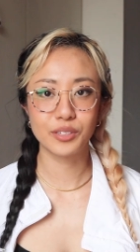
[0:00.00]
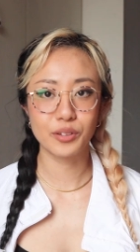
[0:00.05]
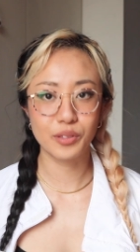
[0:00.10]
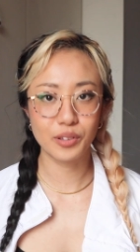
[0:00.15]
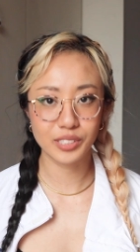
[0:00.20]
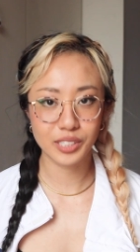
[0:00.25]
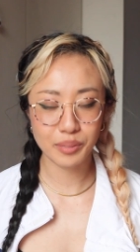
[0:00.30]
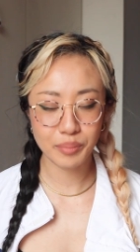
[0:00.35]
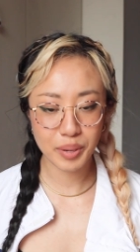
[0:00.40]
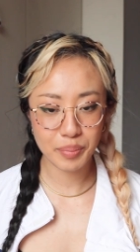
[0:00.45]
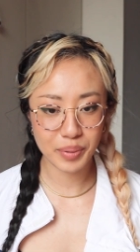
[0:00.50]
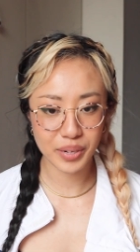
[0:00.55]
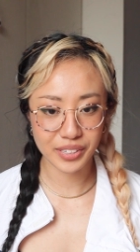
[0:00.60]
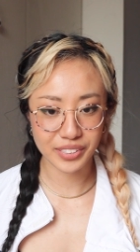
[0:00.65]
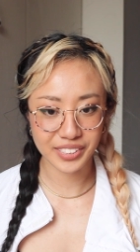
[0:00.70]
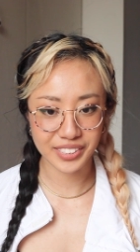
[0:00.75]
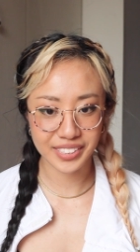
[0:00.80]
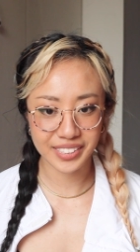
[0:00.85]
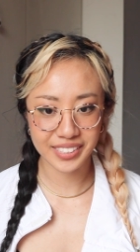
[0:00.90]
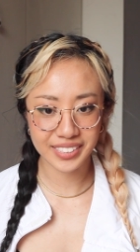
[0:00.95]
So those are my
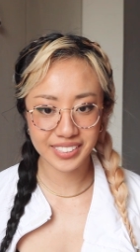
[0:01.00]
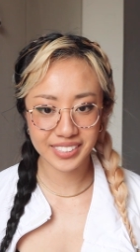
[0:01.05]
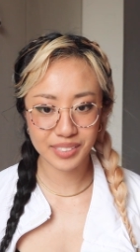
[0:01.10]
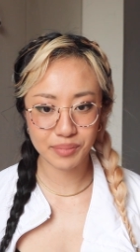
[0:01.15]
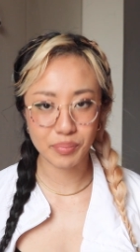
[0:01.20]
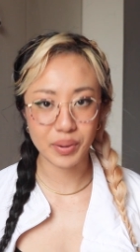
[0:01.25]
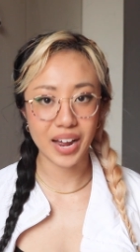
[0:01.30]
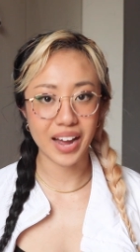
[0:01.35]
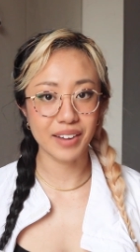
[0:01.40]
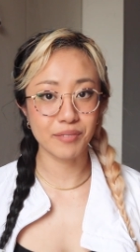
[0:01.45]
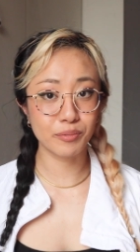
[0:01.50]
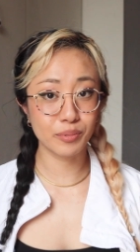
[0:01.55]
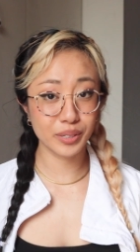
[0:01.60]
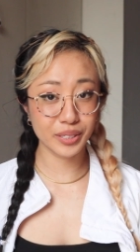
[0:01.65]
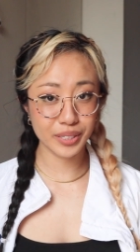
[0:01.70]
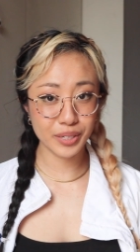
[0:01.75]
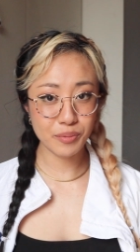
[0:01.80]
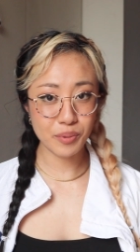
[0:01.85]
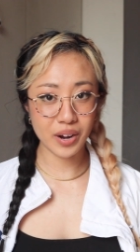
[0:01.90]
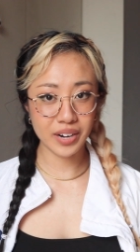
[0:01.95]
piercings, but I
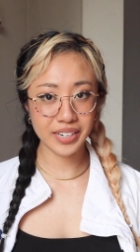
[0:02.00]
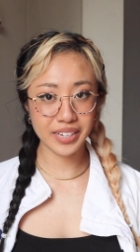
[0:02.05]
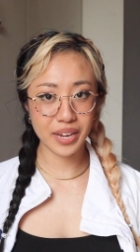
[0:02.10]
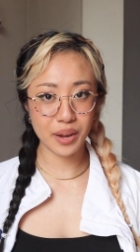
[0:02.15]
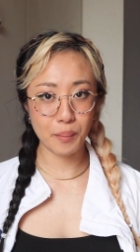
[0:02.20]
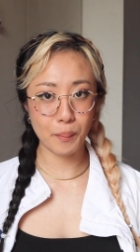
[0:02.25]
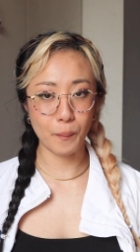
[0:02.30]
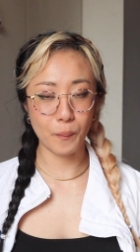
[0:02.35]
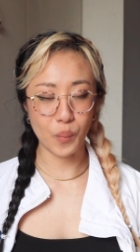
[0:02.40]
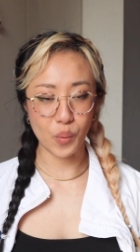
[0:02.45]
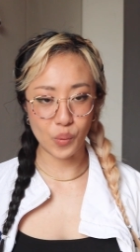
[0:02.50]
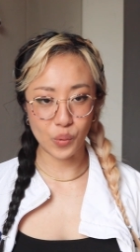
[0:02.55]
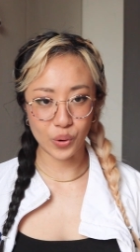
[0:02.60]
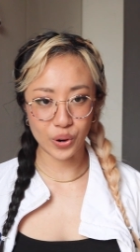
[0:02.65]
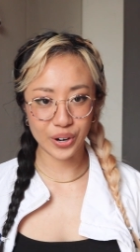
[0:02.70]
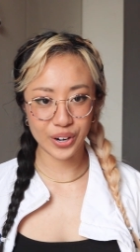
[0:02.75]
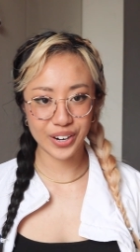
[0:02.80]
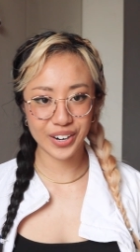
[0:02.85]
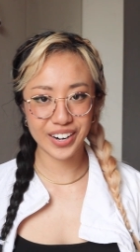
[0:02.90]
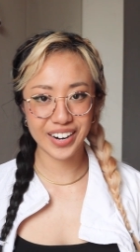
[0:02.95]
really want to get
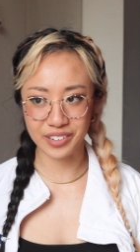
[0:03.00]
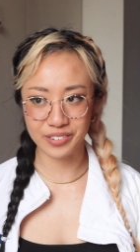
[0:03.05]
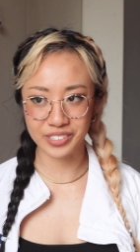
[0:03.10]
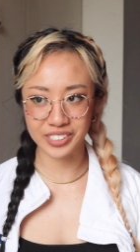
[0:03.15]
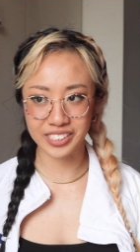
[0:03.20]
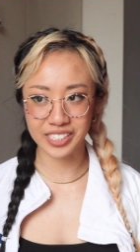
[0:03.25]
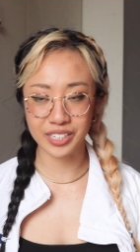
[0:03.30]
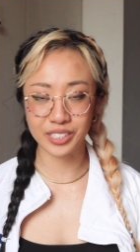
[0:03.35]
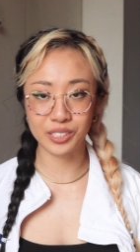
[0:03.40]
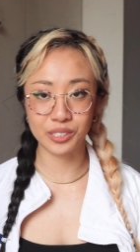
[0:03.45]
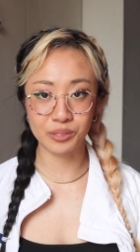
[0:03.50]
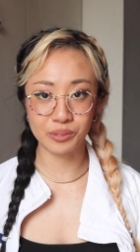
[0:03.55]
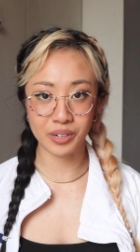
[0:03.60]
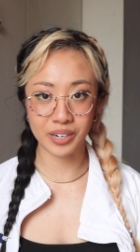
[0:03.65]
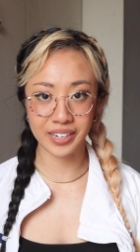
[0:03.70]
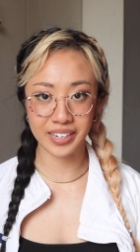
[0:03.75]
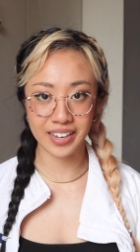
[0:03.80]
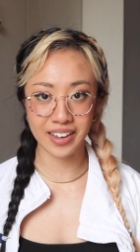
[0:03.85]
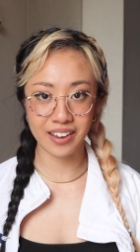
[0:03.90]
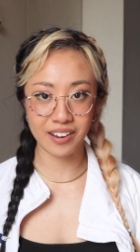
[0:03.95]
more. The ones I do want
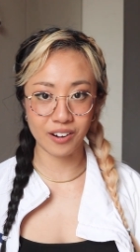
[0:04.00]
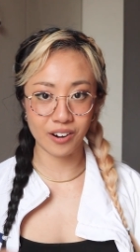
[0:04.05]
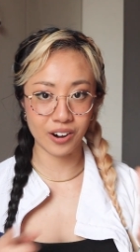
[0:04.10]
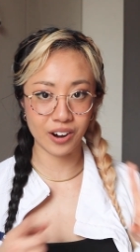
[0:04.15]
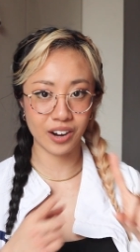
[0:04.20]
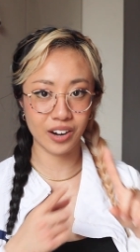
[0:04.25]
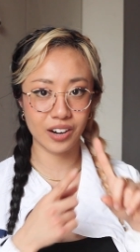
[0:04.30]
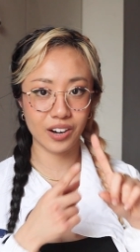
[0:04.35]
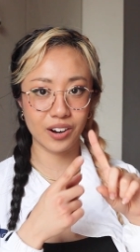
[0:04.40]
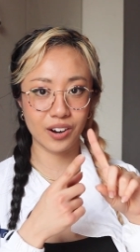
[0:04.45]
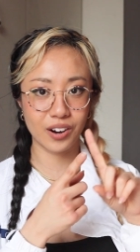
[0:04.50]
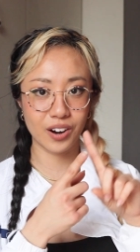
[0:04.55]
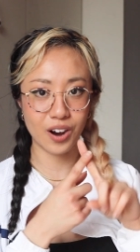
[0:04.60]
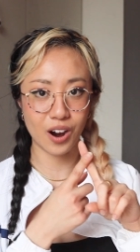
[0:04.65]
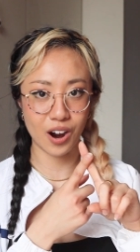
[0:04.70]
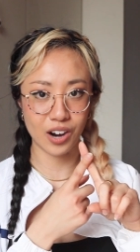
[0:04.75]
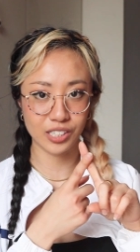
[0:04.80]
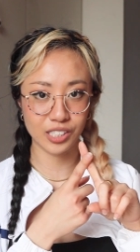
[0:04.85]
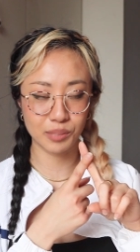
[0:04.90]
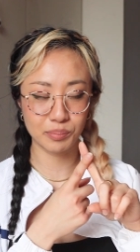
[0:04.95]
to get are
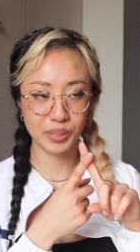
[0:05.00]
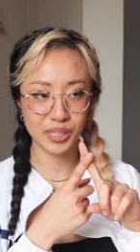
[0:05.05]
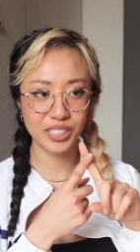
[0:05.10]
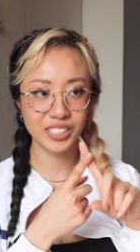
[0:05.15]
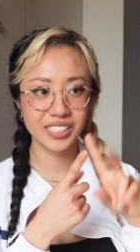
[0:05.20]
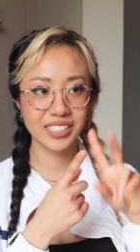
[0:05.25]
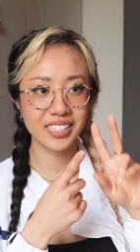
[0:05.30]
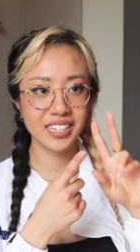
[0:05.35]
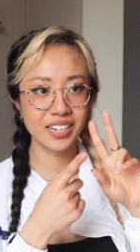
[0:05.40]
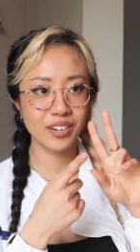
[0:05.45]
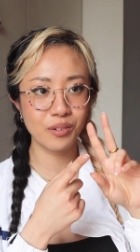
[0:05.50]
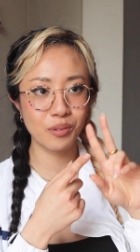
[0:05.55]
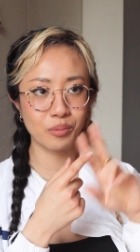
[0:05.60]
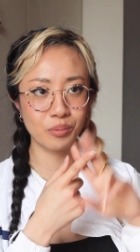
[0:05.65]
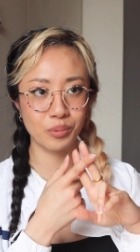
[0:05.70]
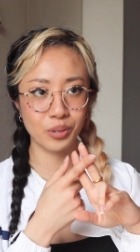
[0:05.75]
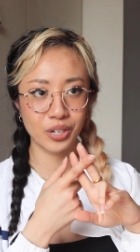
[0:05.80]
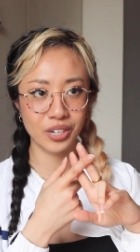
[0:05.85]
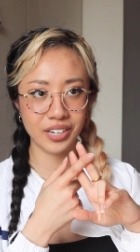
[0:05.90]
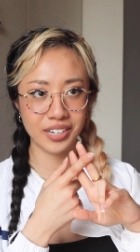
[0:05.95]
conch piercing,
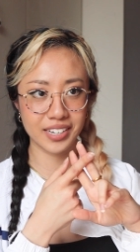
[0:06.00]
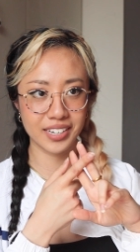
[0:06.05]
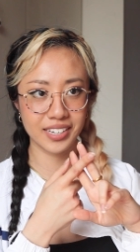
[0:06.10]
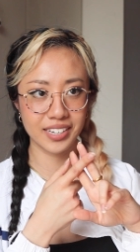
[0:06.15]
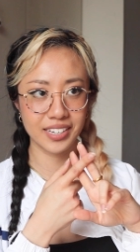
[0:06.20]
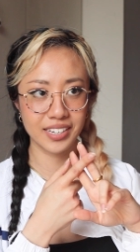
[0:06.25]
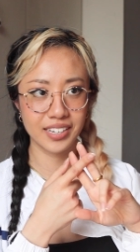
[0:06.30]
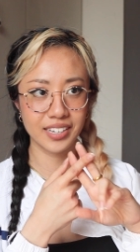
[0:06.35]
rook